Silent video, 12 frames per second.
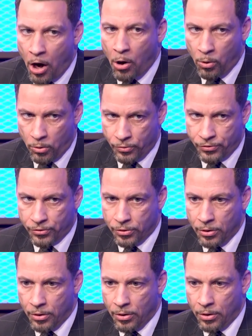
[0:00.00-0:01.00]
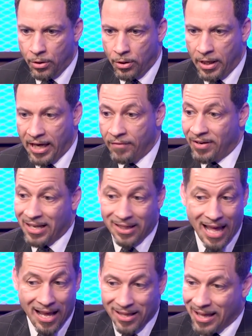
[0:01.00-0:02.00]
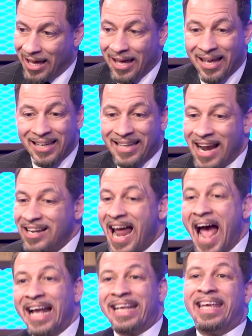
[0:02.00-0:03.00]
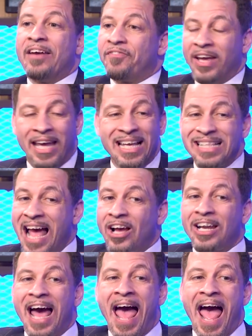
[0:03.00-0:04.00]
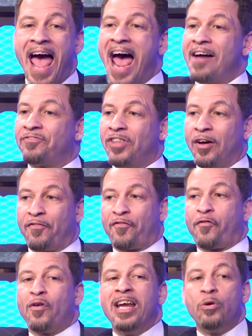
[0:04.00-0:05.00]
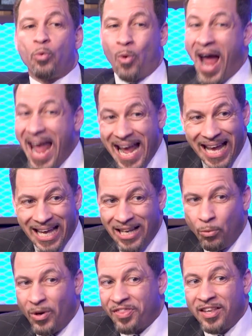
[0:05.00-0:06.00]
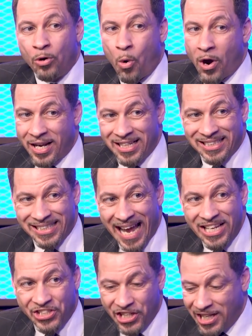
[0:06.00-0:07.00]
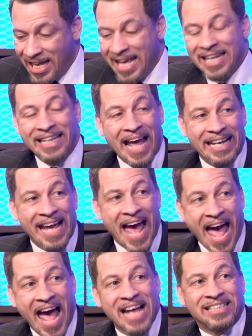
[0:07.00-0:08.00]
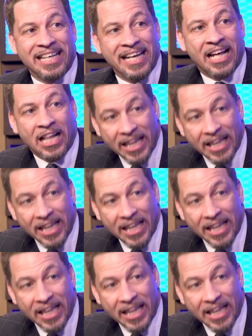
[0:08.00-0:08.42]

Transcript: goes, even the late they're not giving he's not going to have the free rein within the organization that he, has, he in has, in,